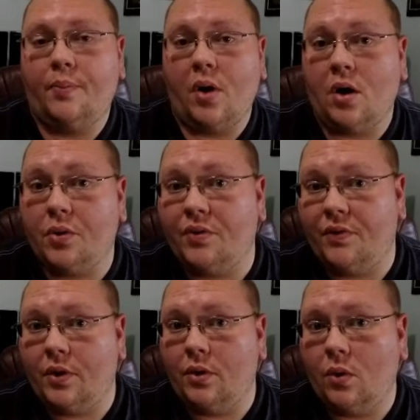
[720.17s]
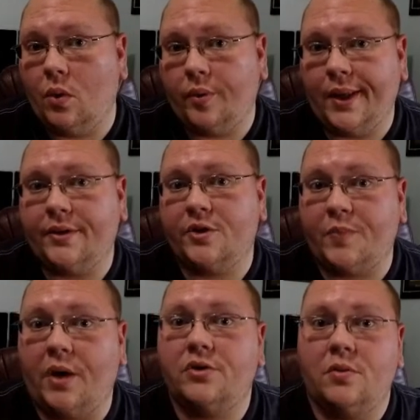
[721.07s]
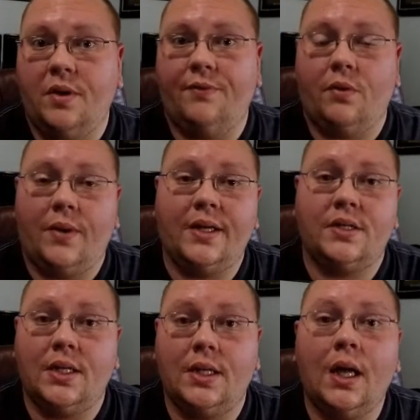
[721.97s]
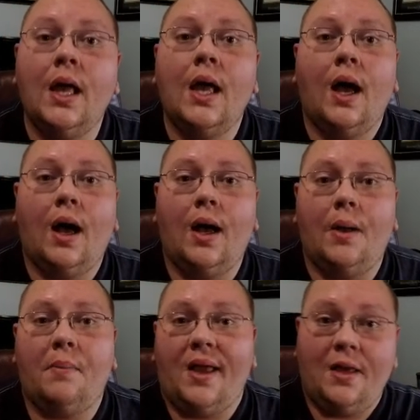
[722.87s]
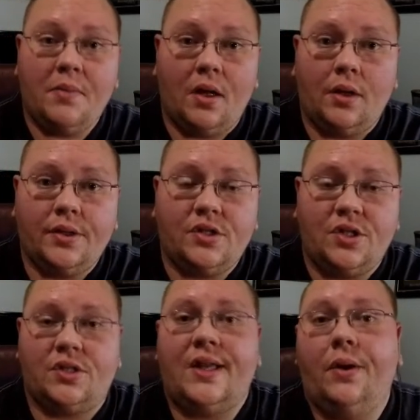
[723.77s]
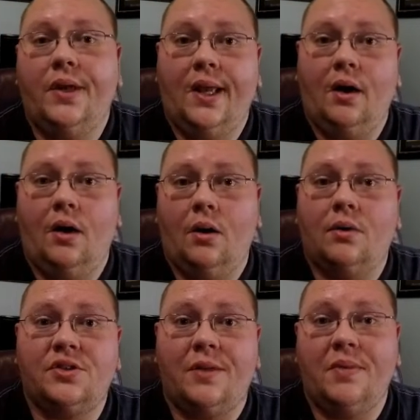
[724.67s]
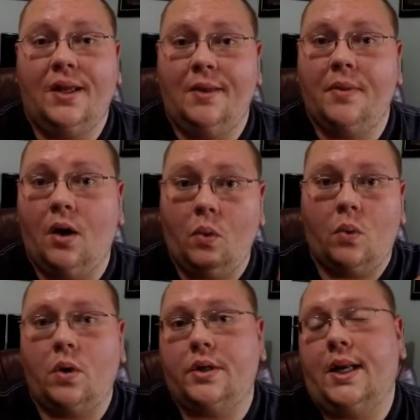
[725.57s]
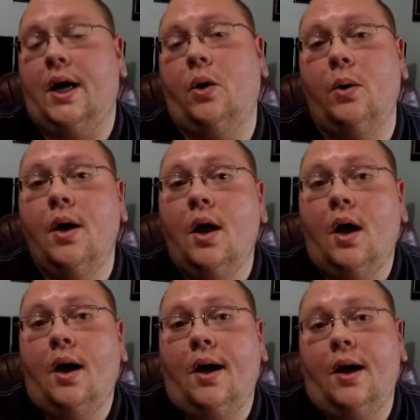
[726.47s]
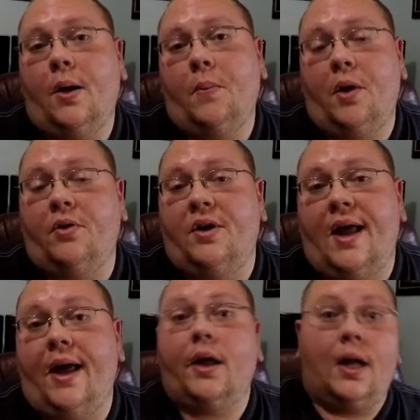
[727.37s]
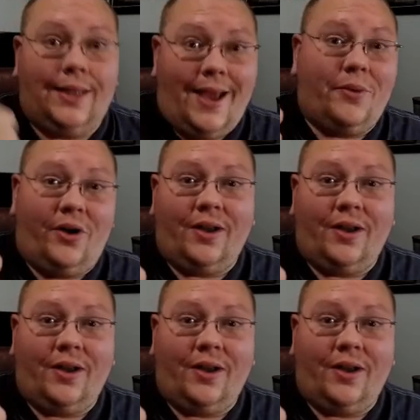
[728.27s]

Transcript: product review, or would like to sponsor me for racing, my email is just down here. Send me an email, we'll work it out. Other than that, collab on,